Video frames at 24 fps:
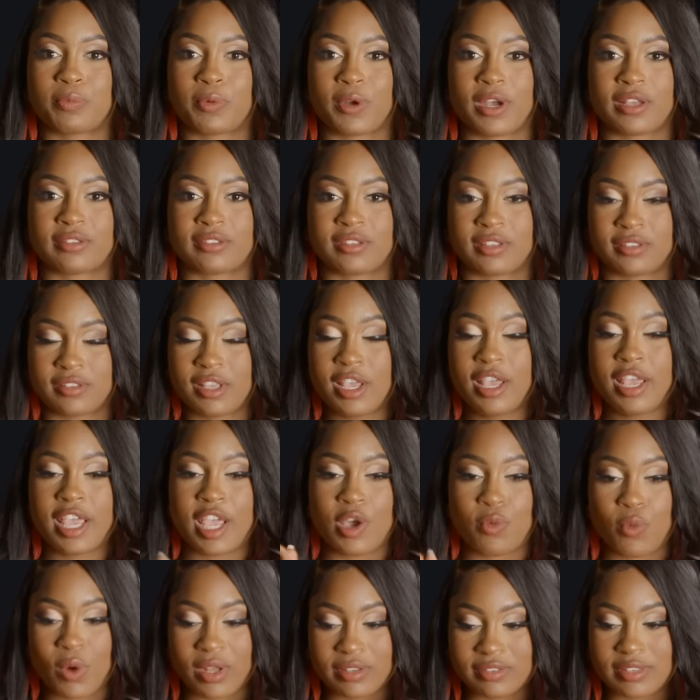process
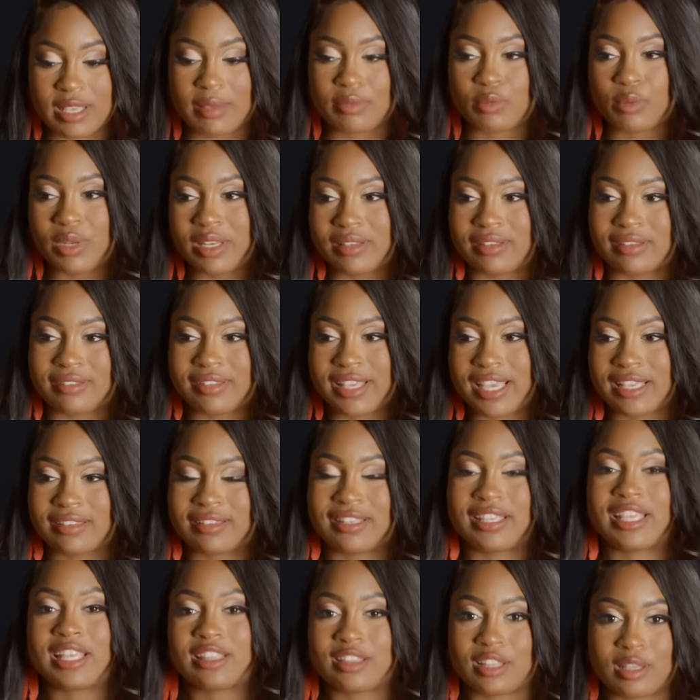and what steps we need to take to
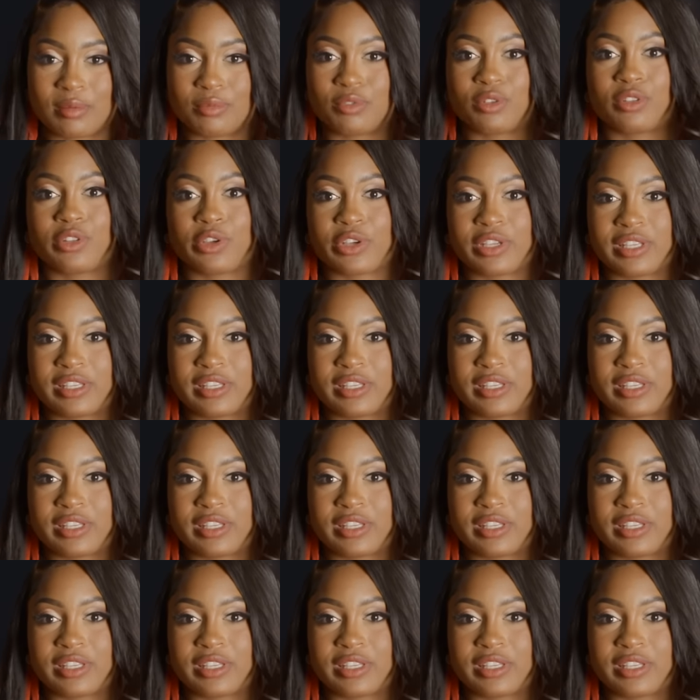get them to their